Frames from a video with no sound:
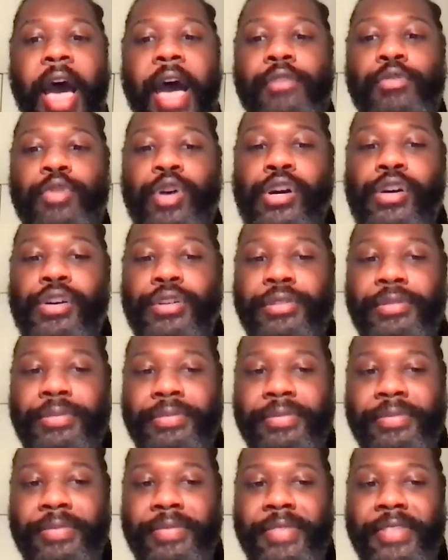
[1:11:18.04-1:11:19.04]
I will
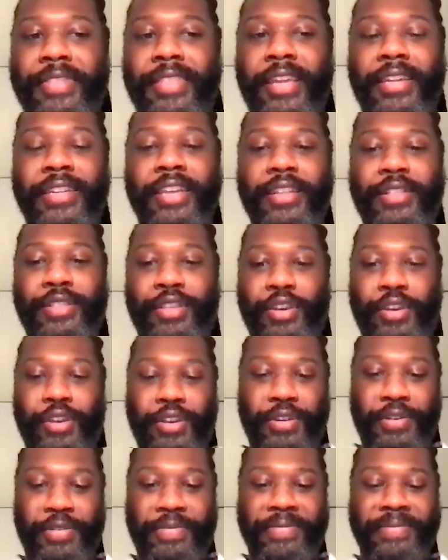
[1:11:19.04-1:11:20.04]
can, can you send it to
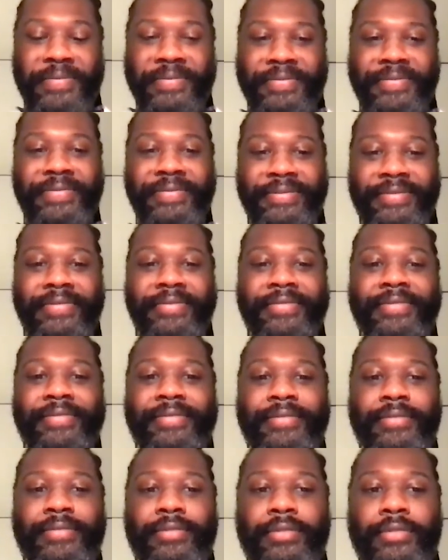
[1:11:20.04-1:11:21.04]
you. Mm -hmm.
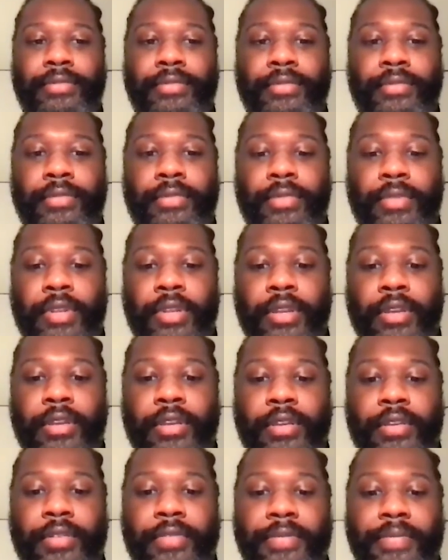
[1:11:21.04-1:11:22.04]

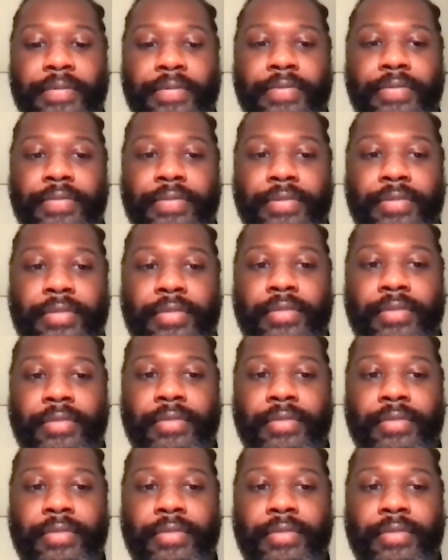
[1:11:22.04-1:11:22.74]
okay, thank you.